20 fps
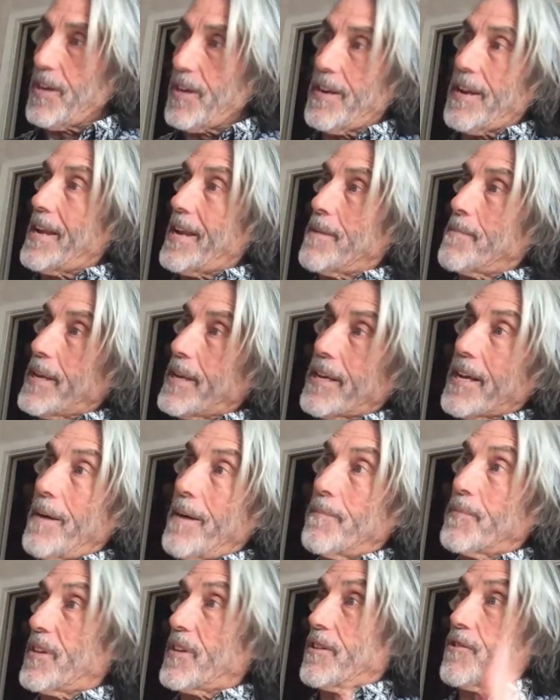and he
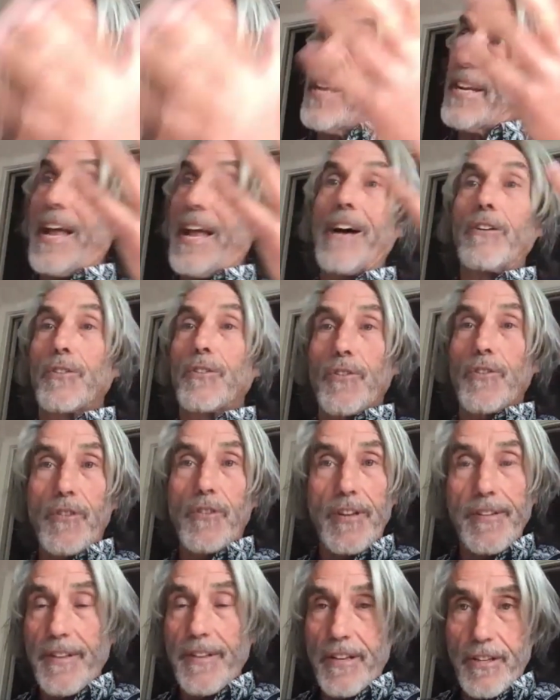becomes a great elder
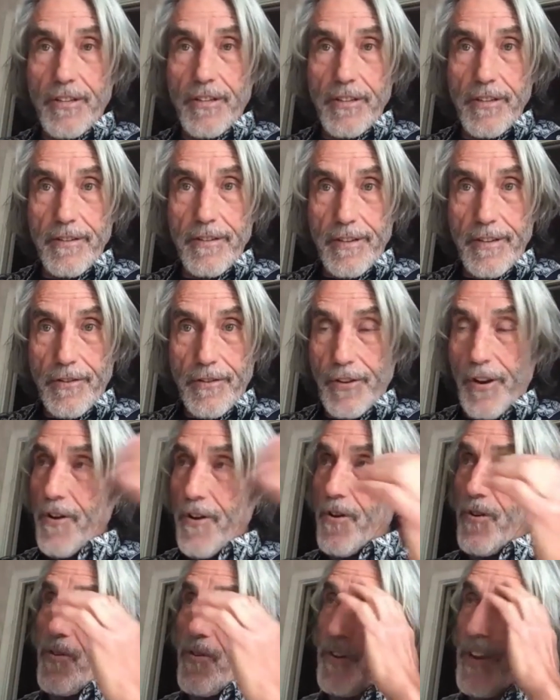in this
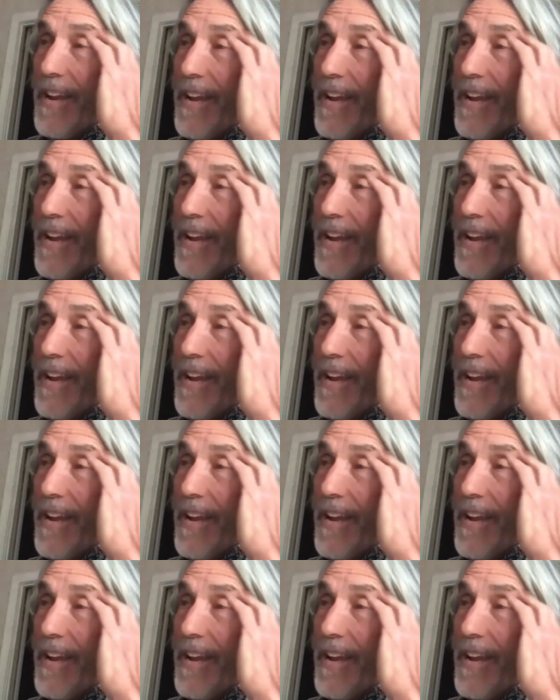herd,